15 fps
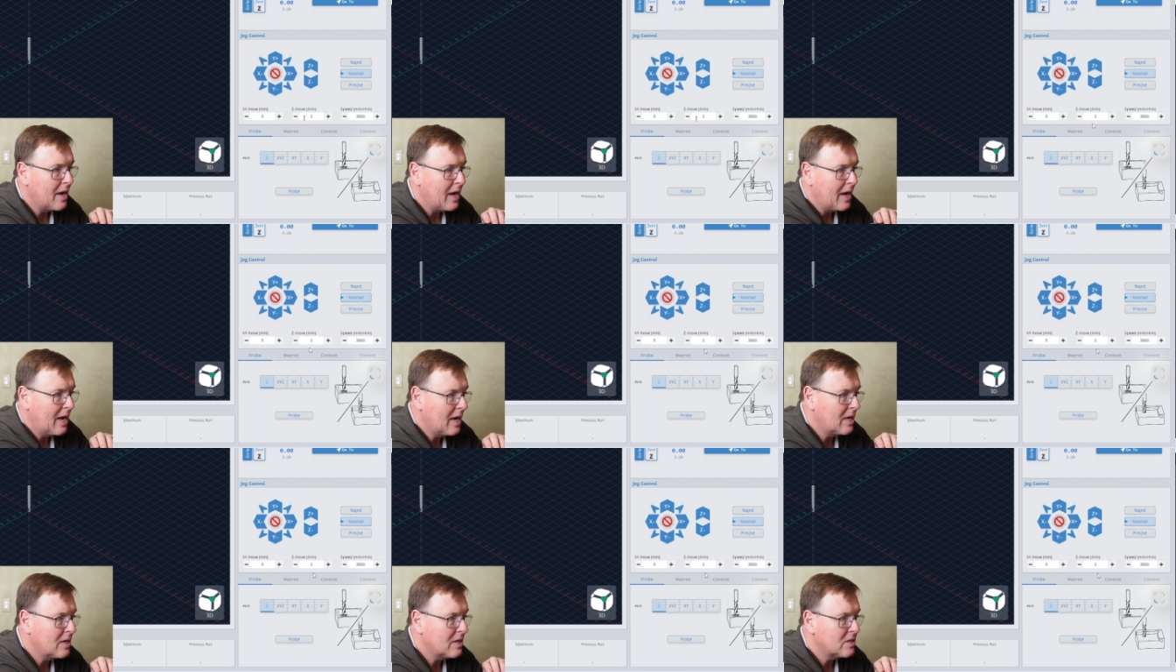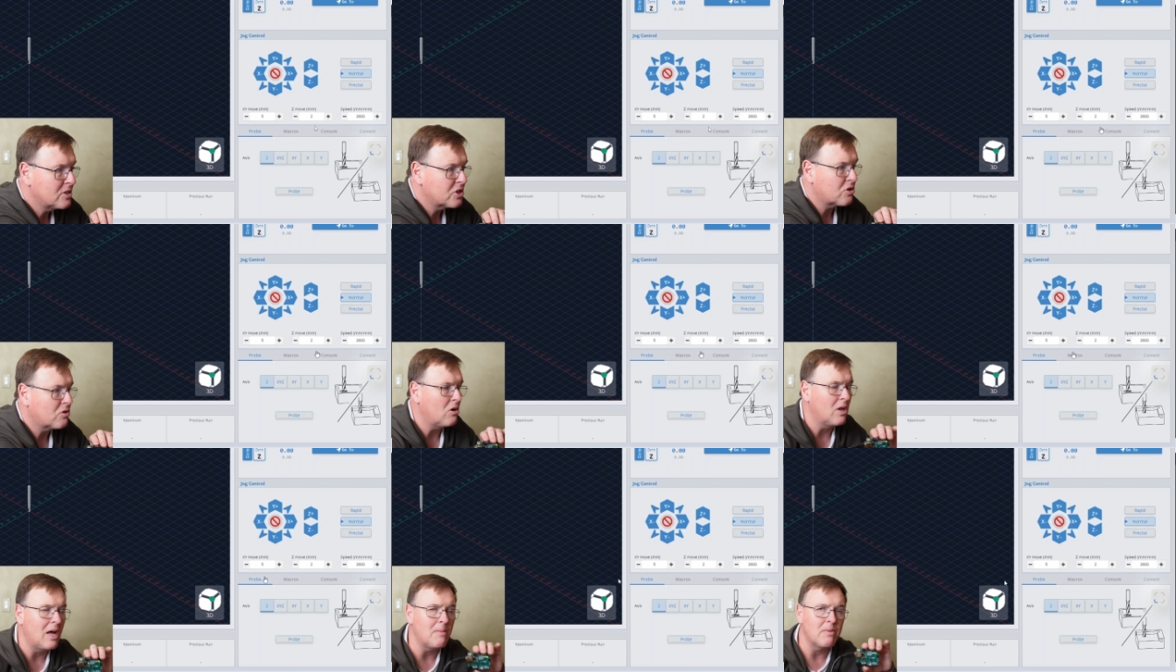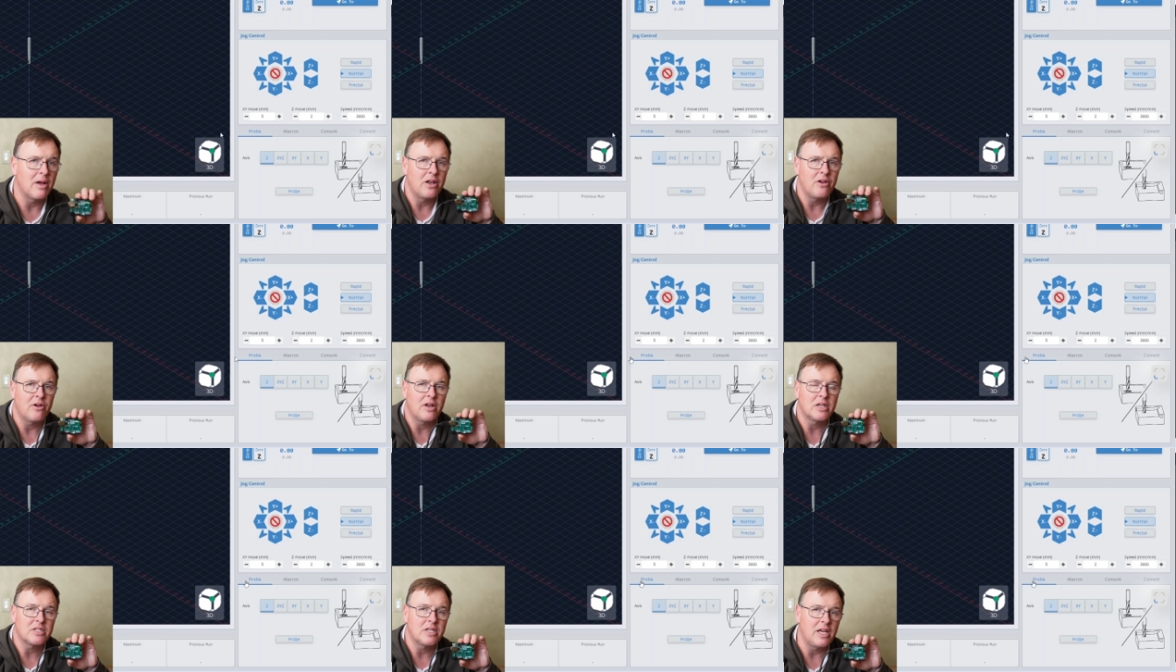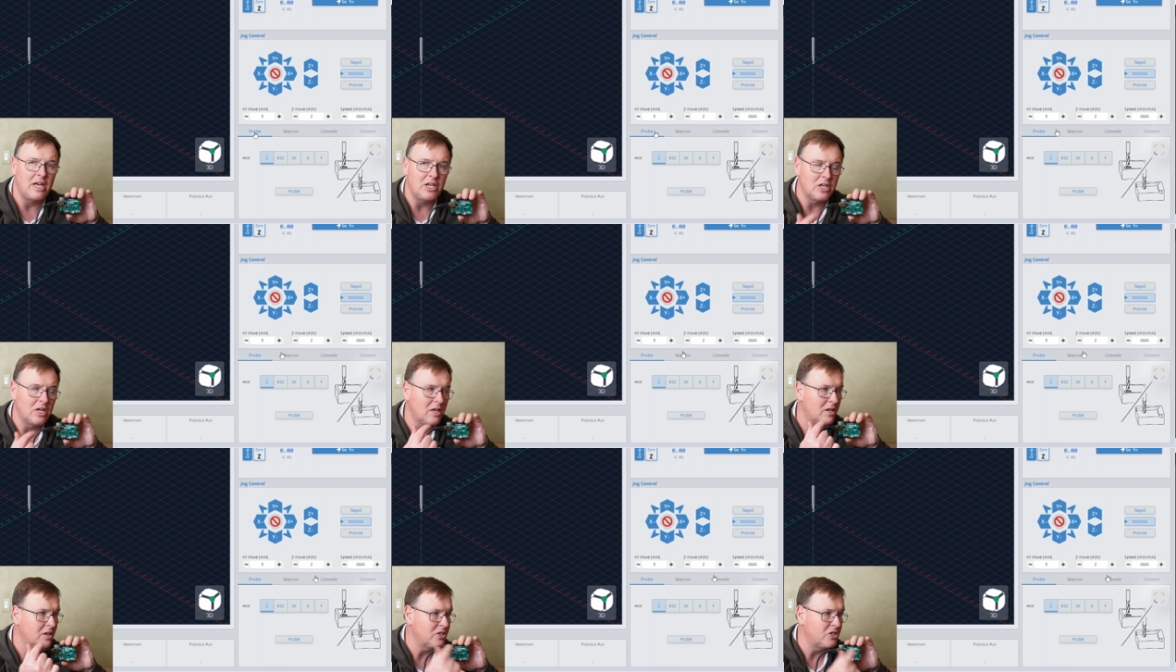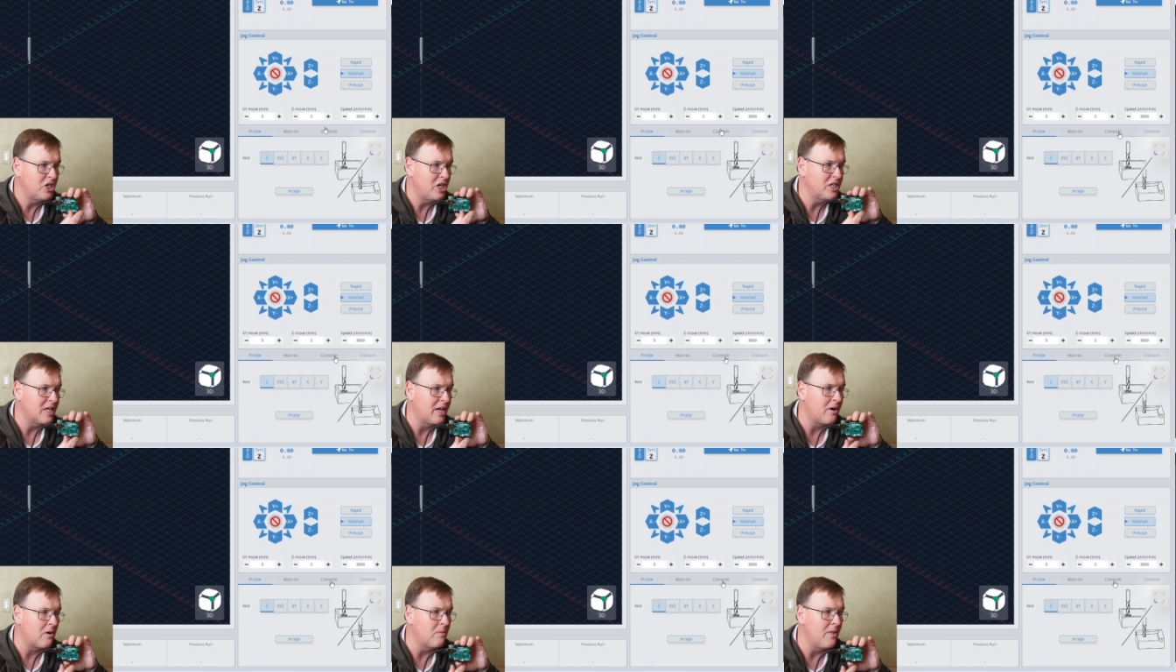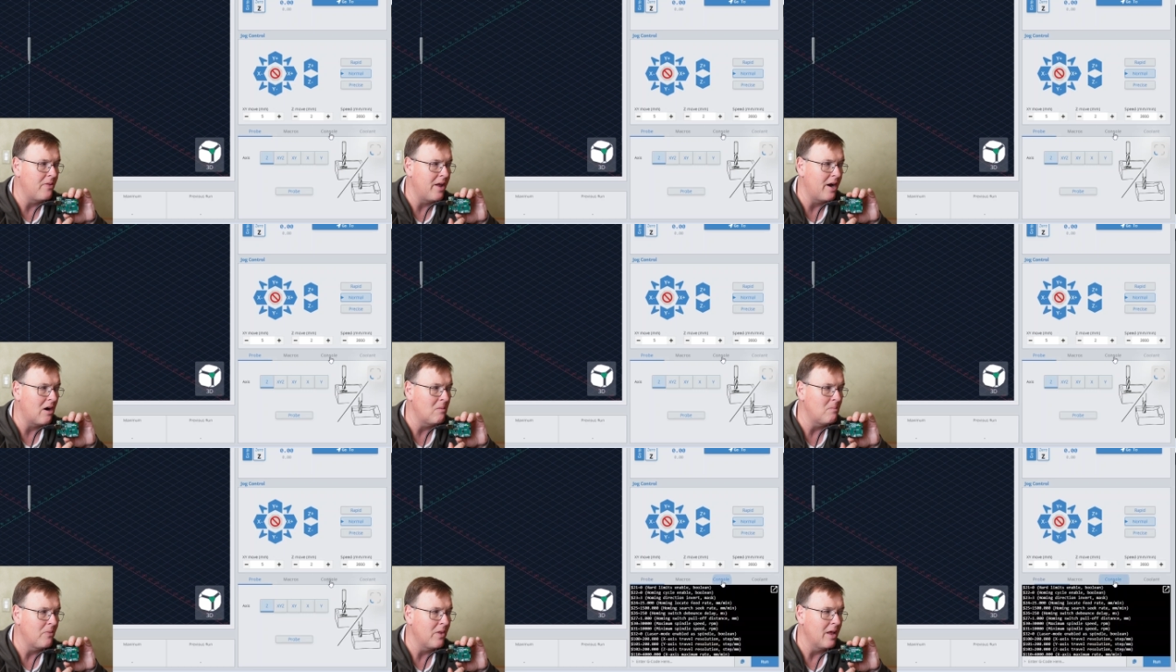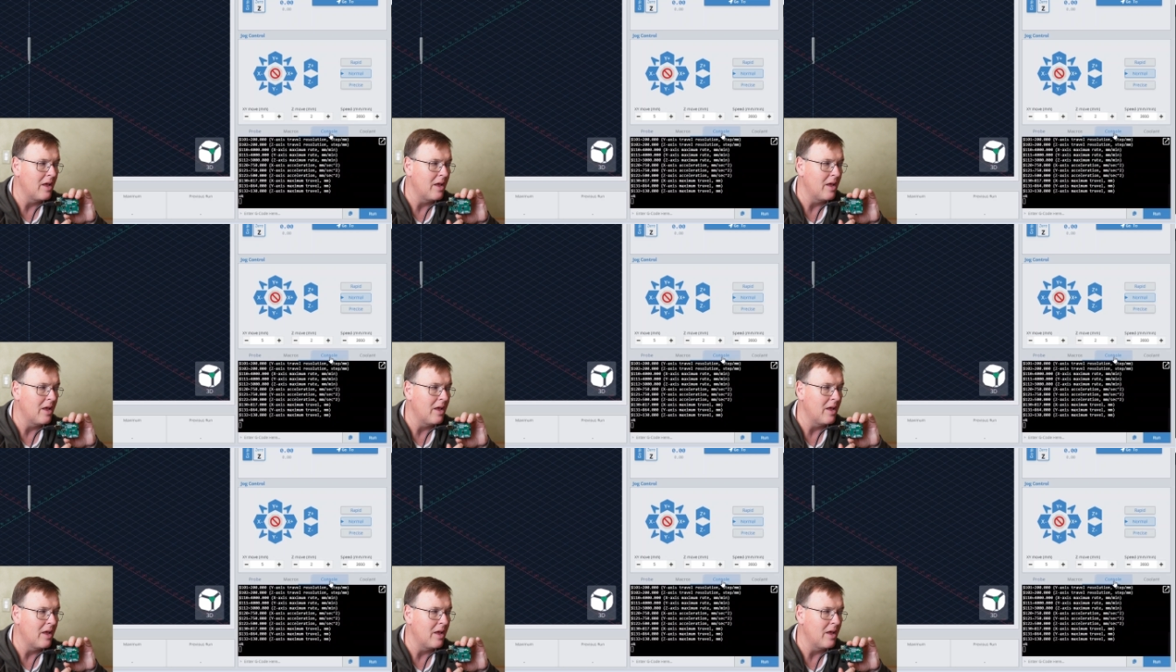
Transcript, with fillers: and scroll up, and you're going to see GSender written there.